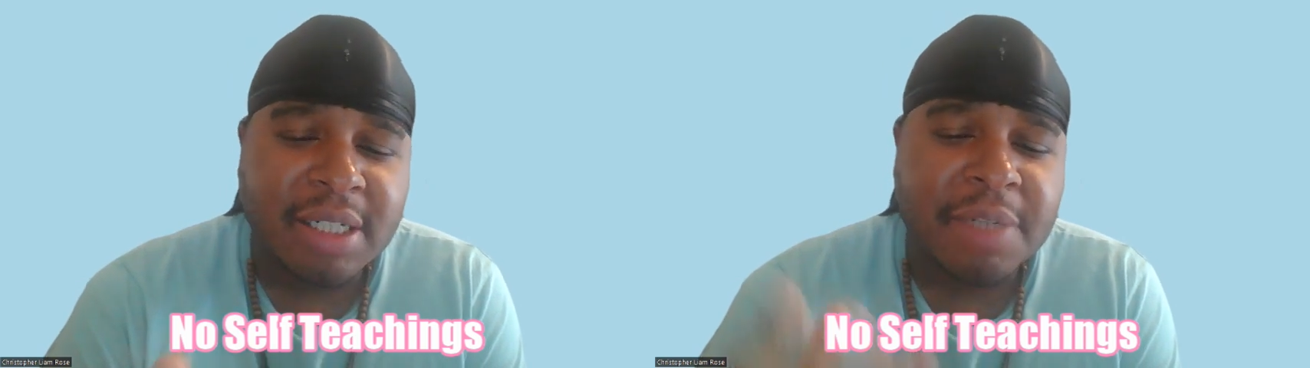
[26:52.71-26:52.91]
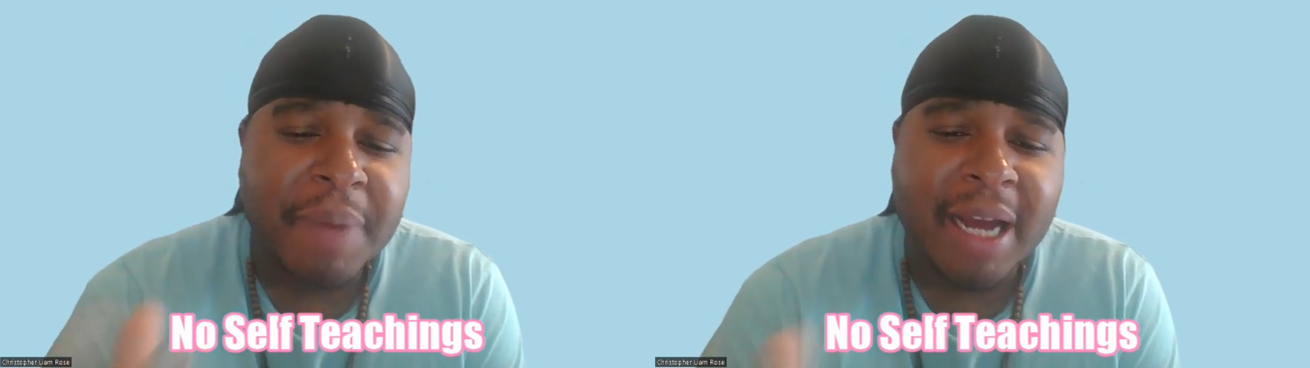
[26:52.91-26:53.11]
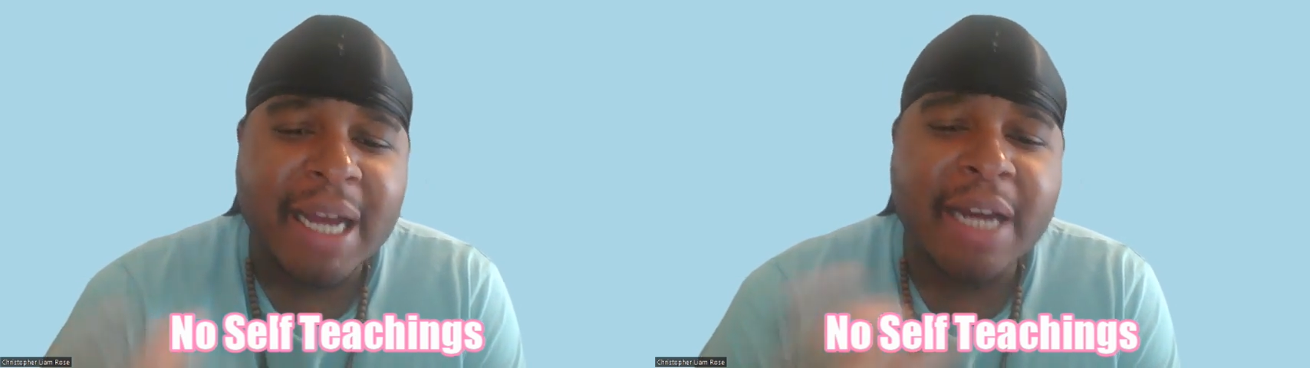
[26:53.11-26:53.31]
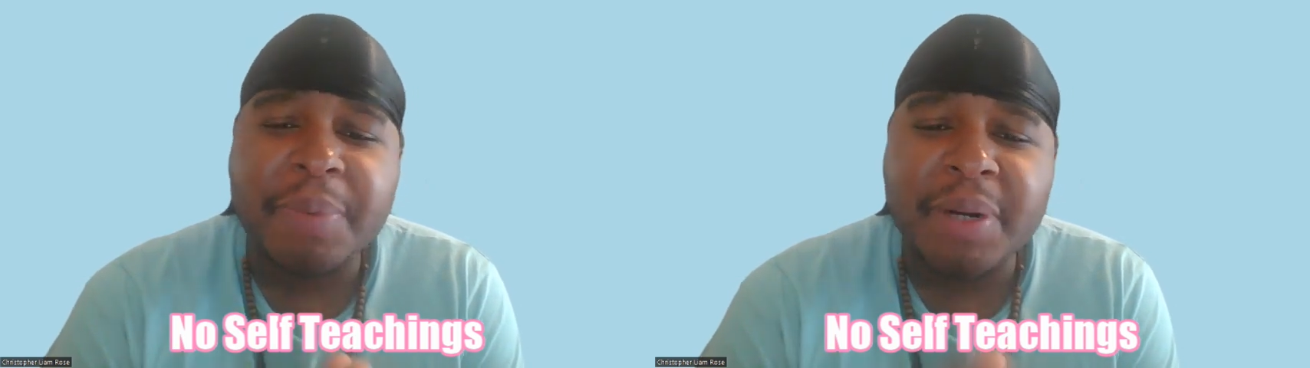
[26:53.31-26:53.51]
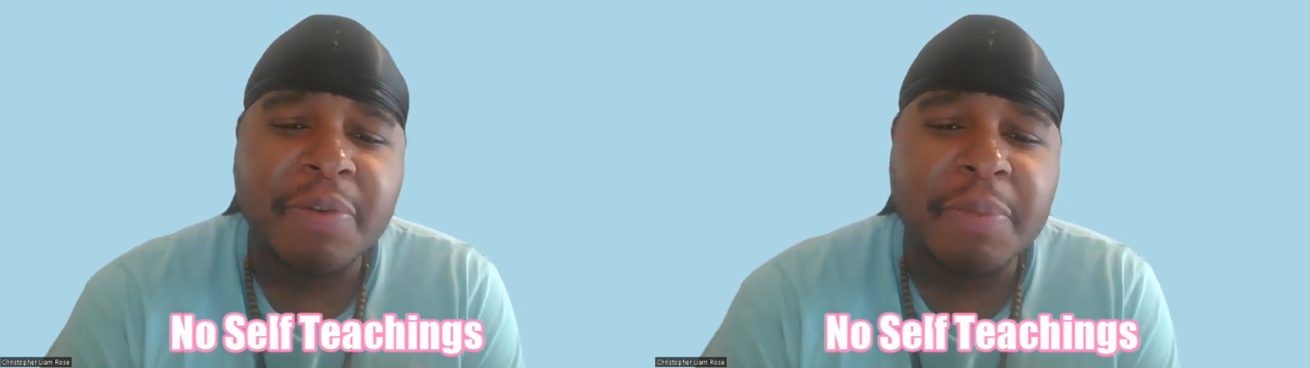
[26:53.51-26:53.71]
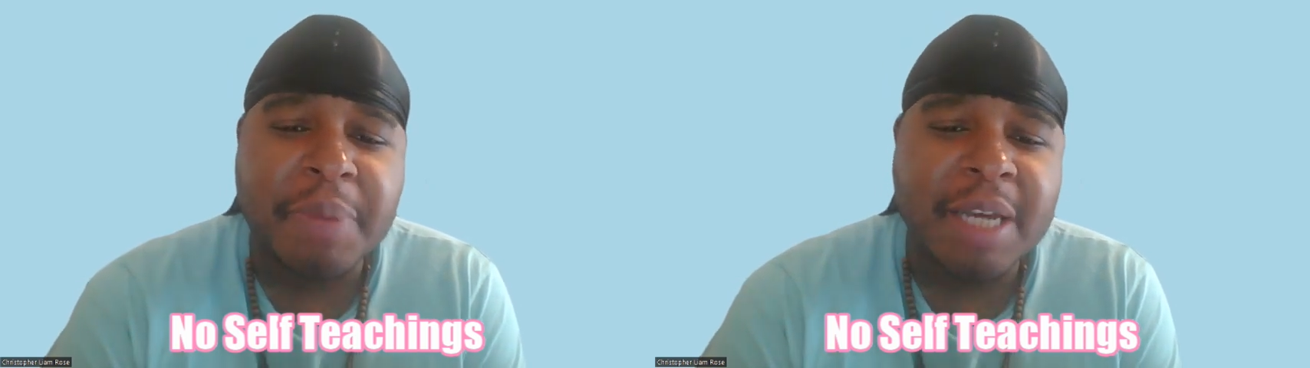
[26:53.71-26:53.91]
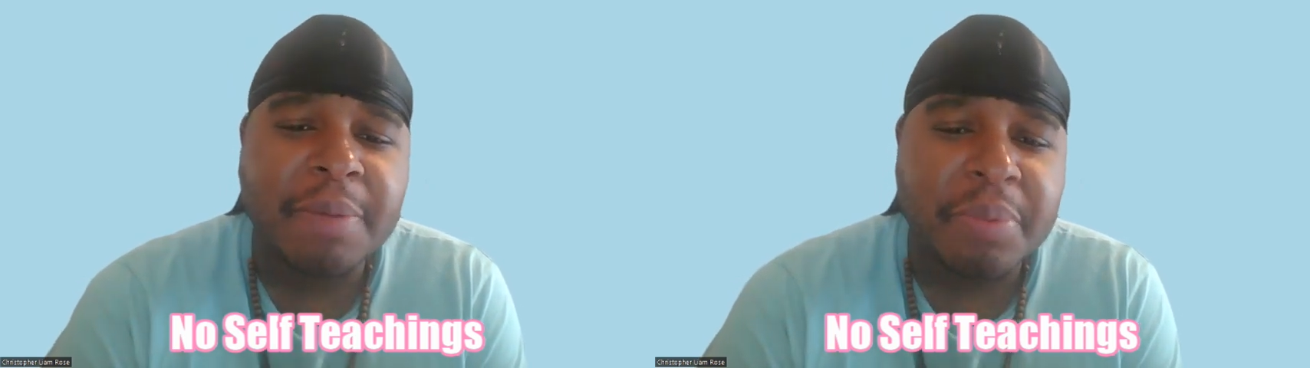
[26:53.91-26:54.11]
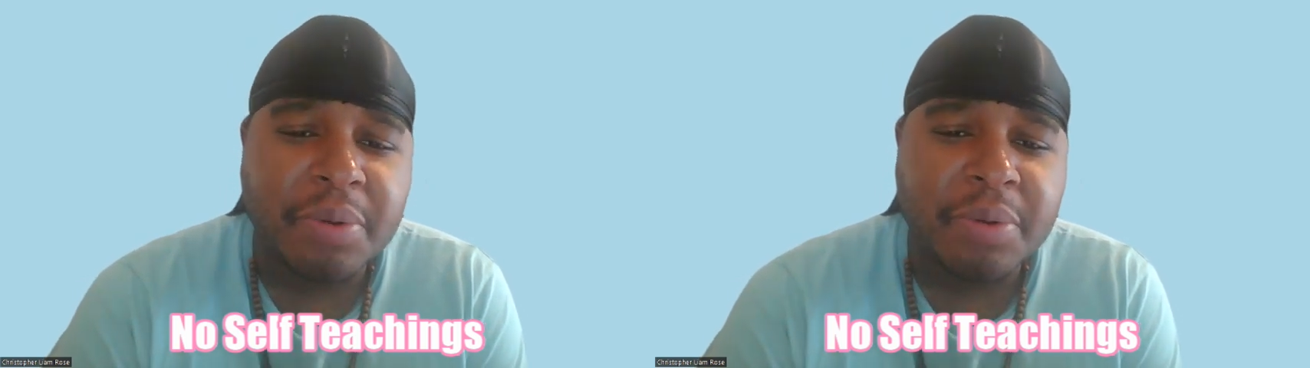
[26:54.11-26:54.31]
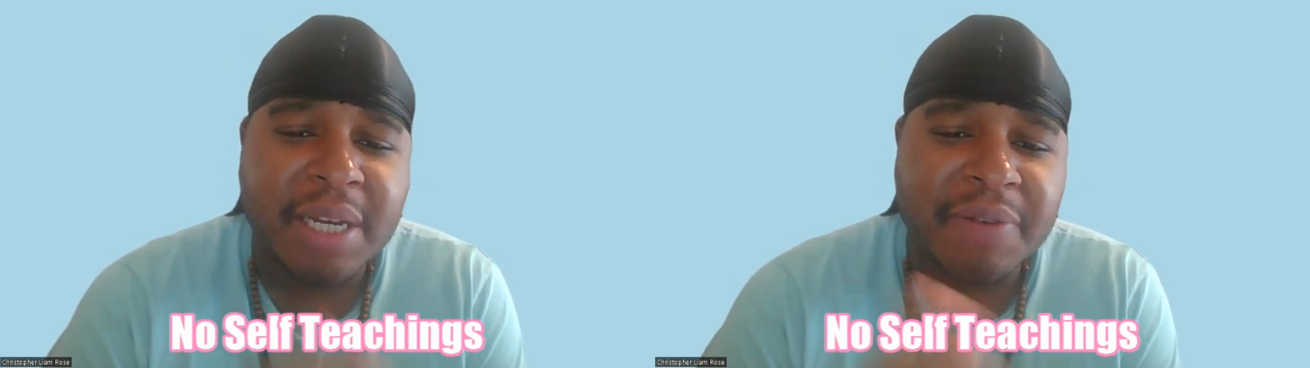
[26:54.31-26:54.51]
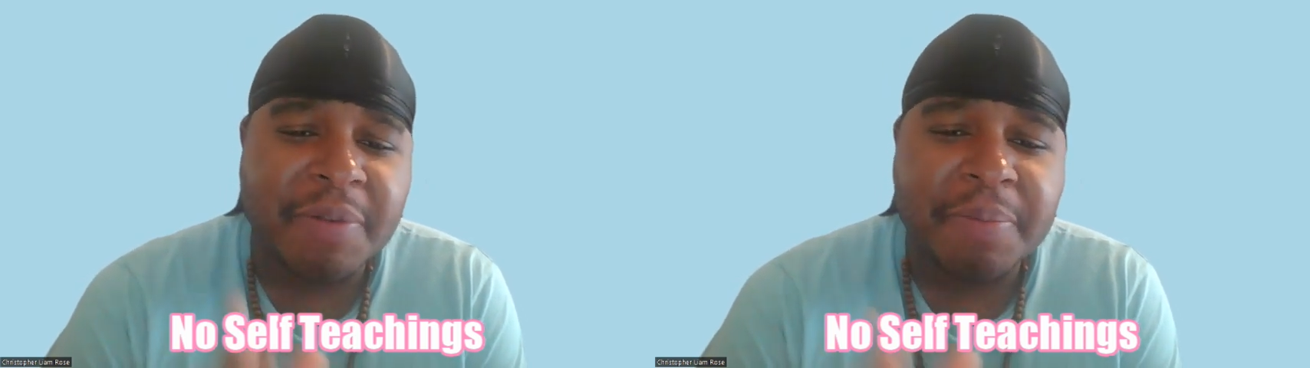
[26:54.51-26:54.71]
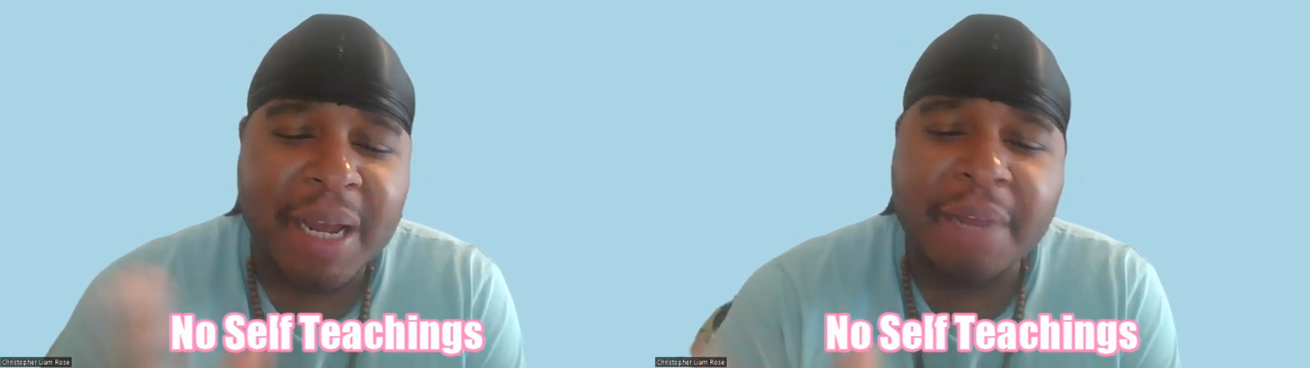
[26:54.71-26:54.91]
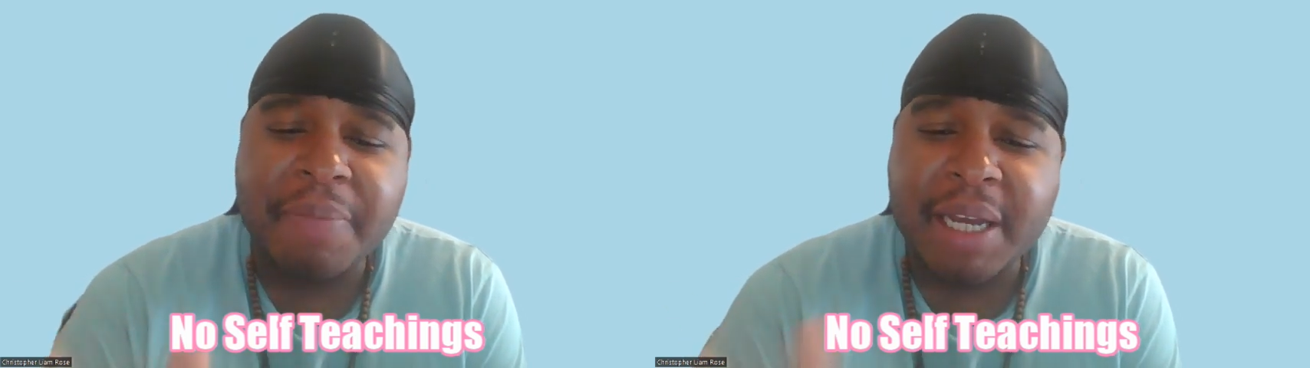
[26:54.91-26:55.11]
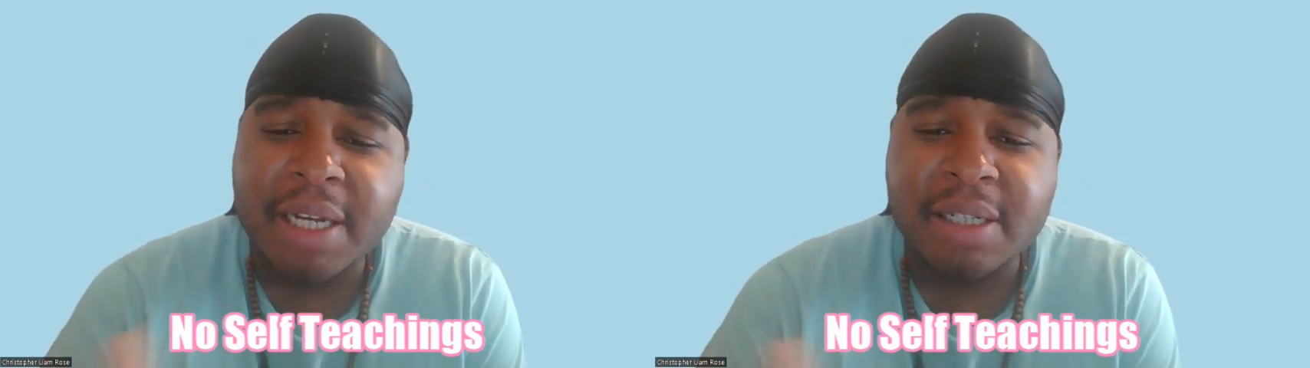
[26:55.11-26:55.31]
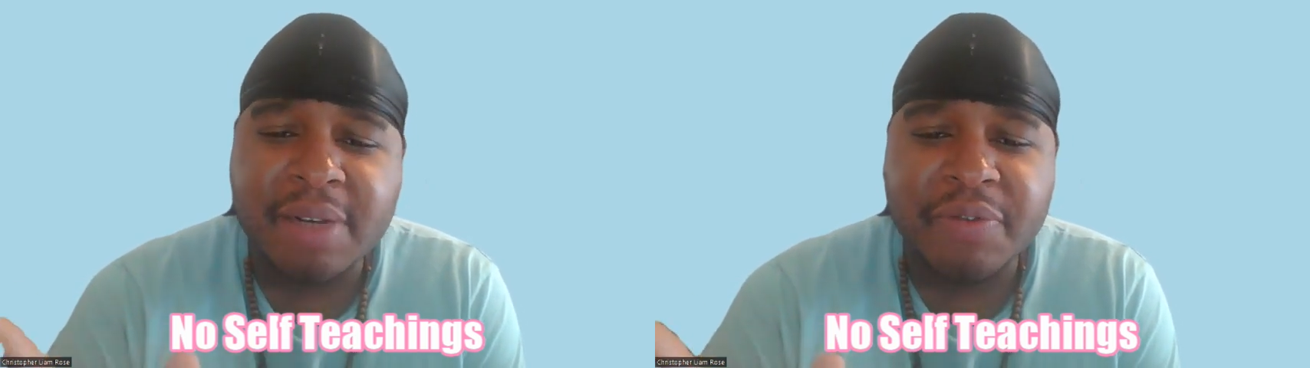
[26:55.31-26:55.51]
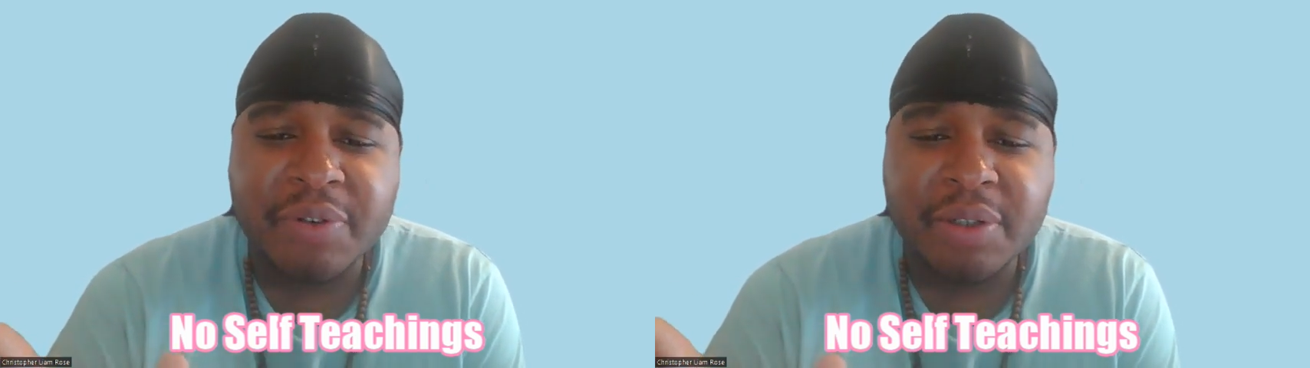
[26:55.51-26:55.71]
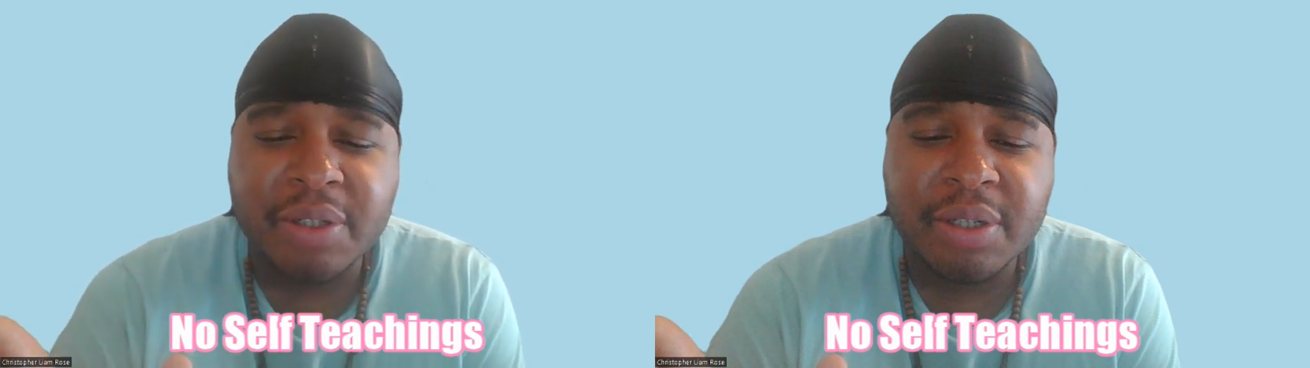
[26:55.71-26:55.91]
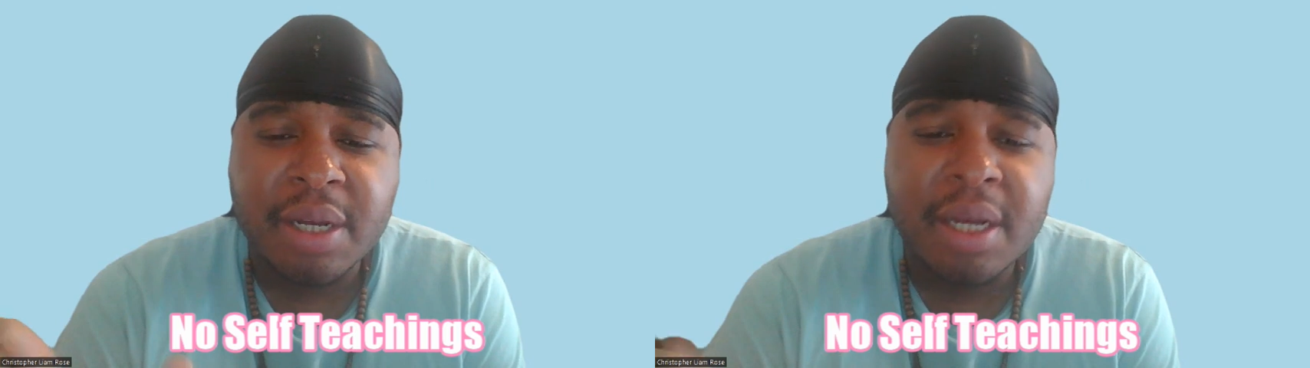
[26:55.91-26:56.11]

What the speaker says: is about helping other people, giving back and making a difference.